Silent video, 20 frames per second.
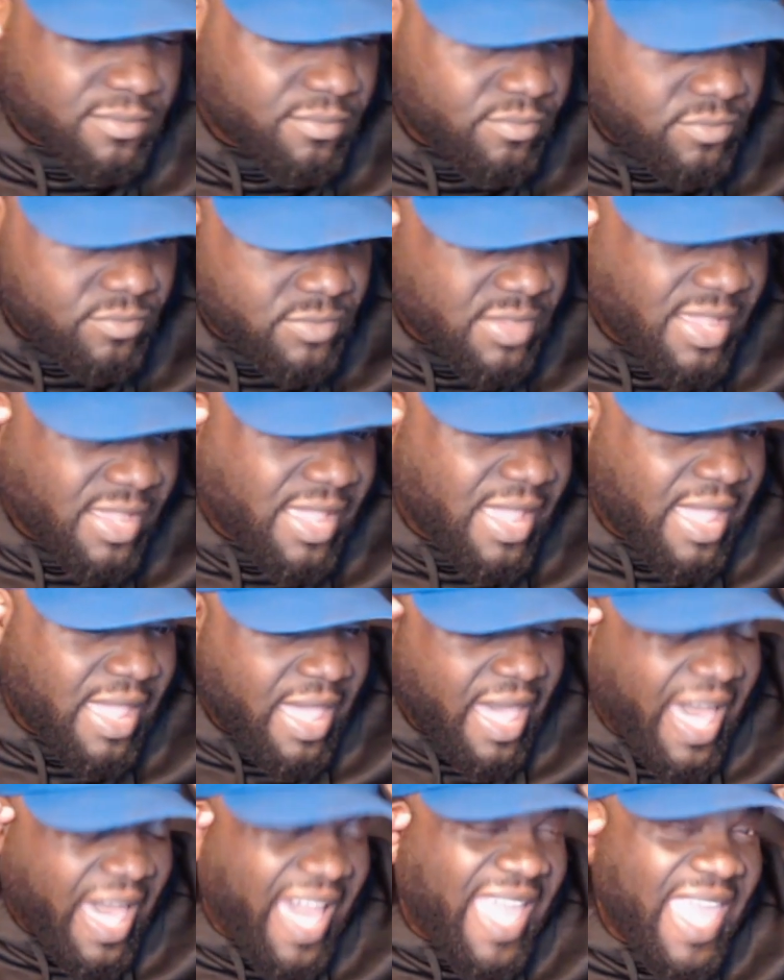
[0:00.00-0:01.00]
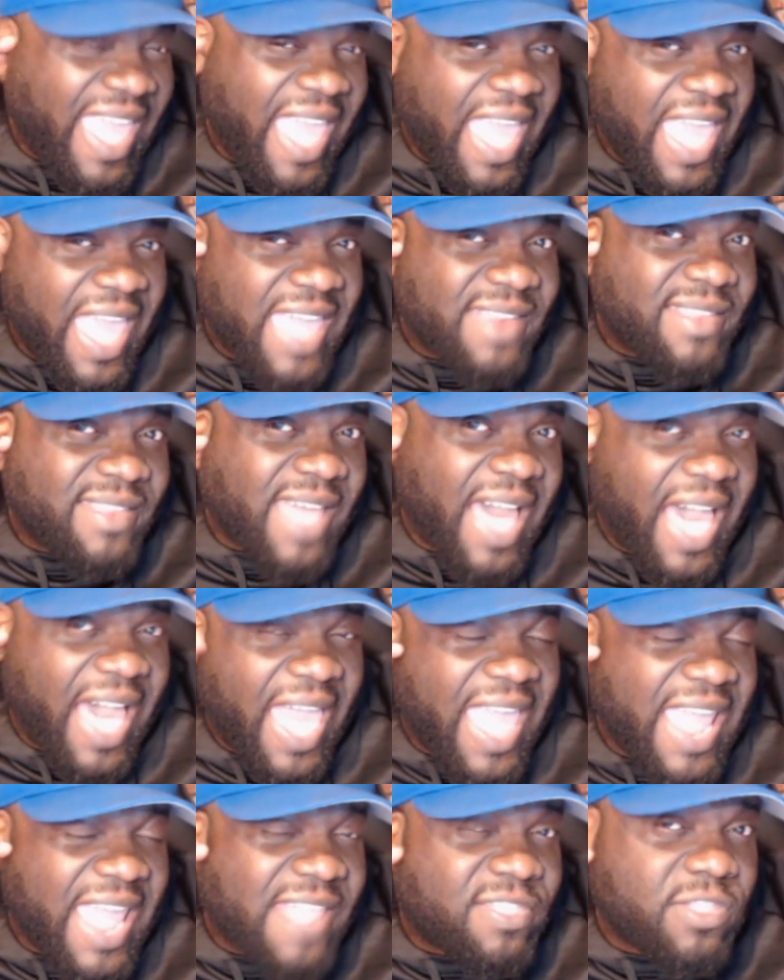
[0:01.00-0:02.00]
I
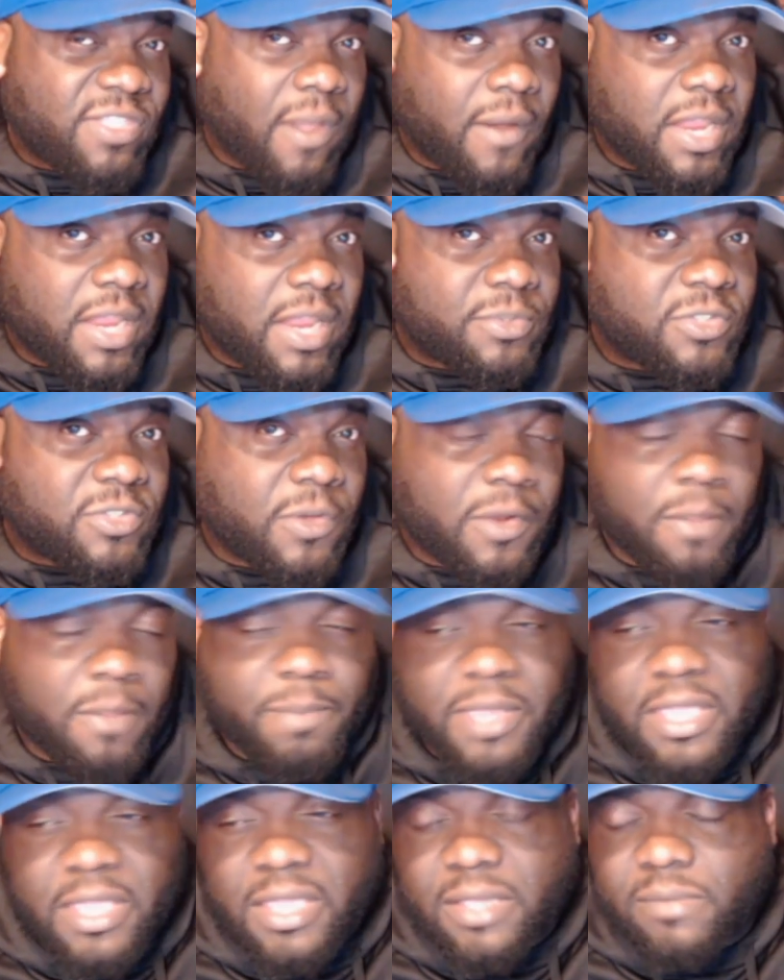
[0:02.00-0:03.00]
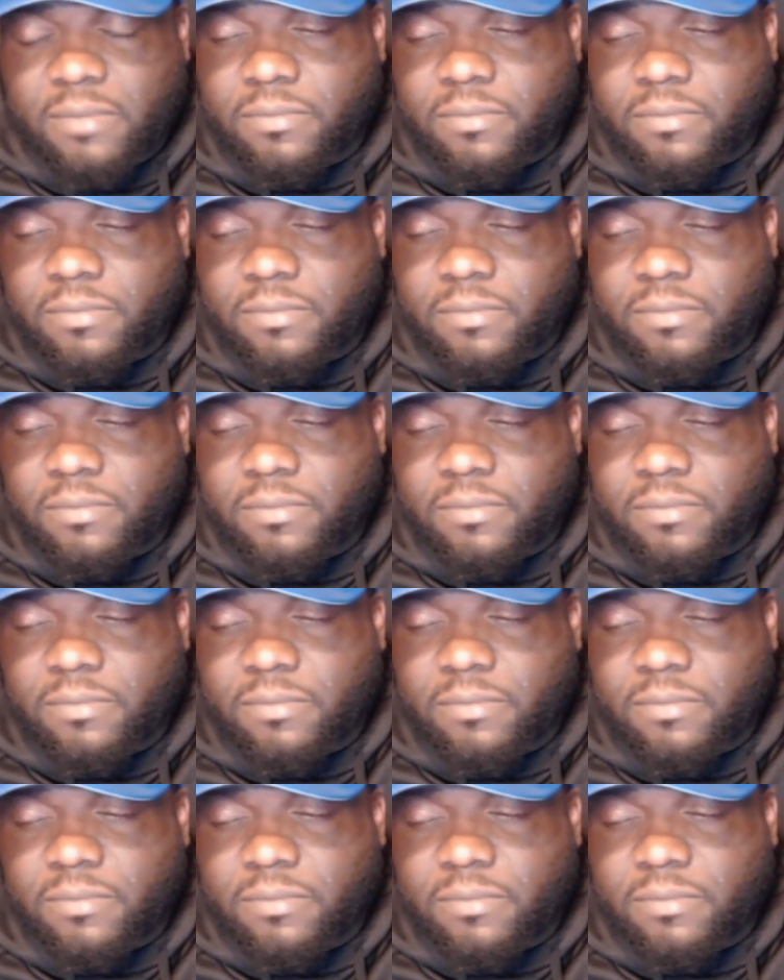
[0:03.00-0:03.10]
had thought it was going to be...